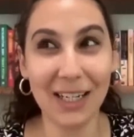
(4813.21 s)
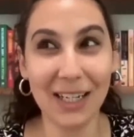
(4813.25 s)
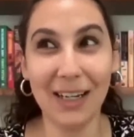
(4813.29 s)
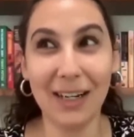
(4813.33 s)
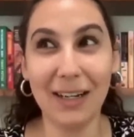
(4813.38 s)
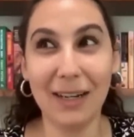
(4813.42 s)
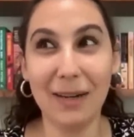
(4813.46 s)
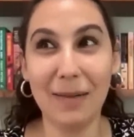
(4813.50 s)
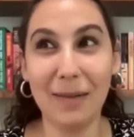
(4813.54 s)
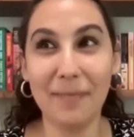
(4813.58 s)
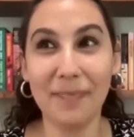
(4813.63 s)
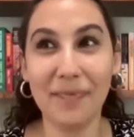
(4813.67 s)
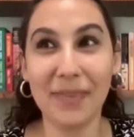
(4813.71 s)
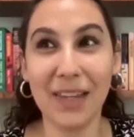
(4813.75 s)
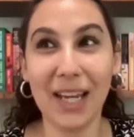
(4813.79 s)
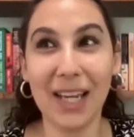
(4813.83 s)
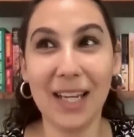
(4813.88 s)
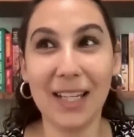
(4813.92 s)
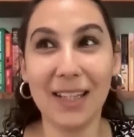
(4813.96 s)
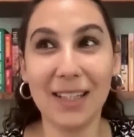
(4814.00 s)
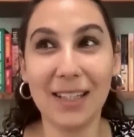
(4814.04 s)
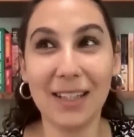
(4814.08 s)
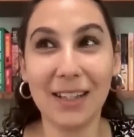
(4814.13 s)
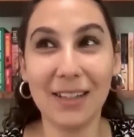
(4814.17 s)
Um,
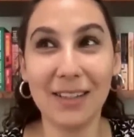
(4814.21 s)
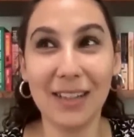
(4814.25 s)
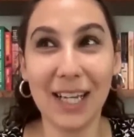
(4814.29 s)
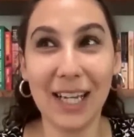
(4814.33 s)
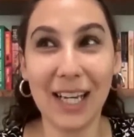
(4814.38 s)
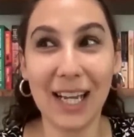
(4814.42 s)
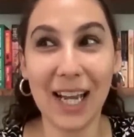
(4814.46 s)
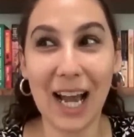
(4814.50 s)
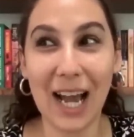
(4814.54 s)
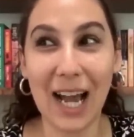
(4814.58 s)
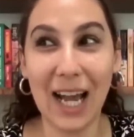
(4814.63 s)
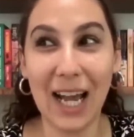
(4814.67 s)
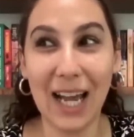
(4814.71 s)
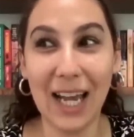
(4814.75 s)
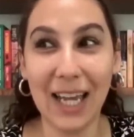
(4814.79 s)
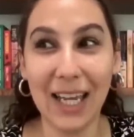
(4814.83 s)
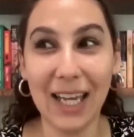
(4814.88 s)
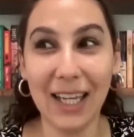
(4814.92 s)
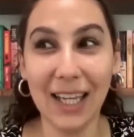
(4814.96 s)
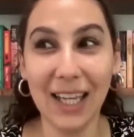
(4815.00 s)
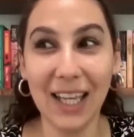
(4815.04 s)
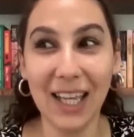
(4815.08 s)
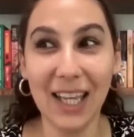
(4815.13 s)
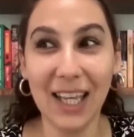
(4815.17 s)
and so like
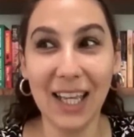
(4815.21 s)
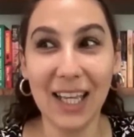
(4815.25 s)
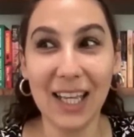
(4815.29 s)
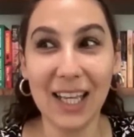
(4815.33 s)
I...